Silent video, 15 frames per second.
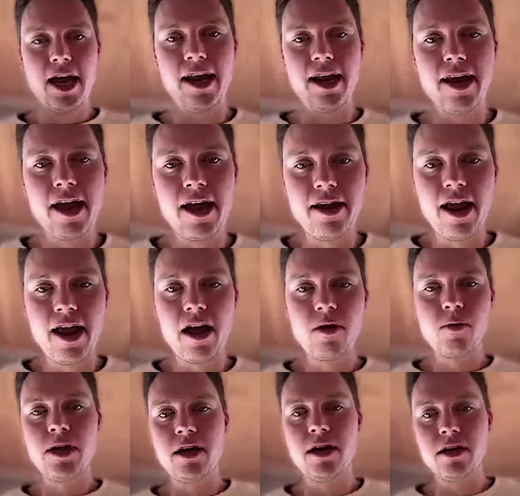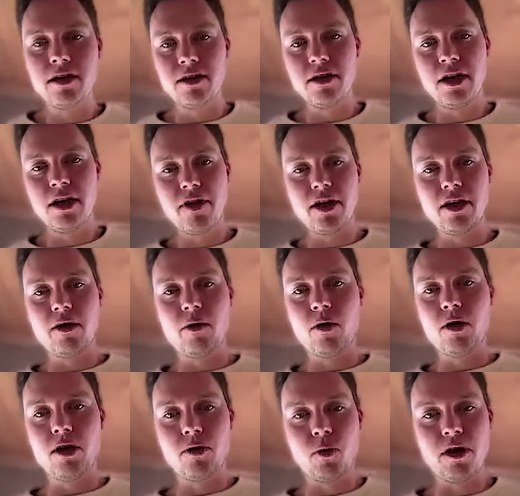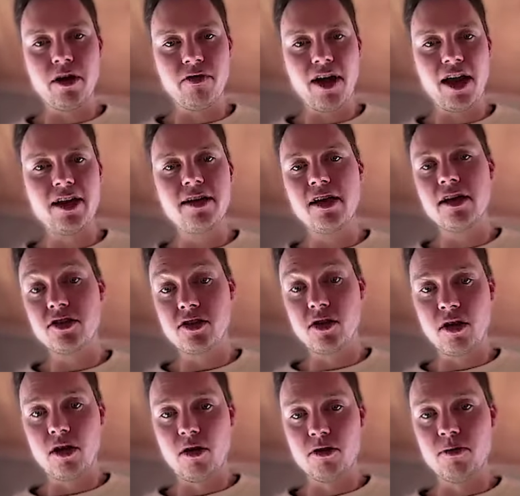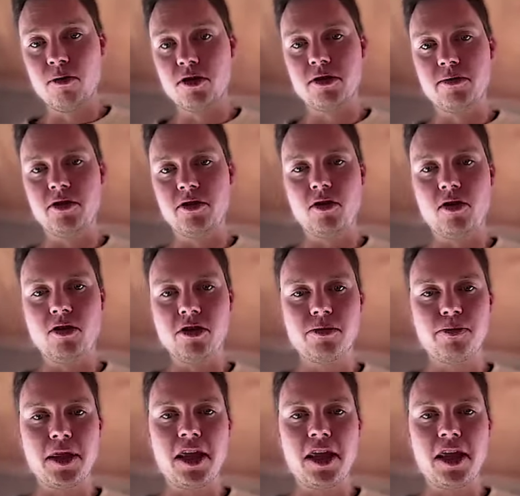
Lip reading: And now we are living in a world where validators don't hold multiple roles,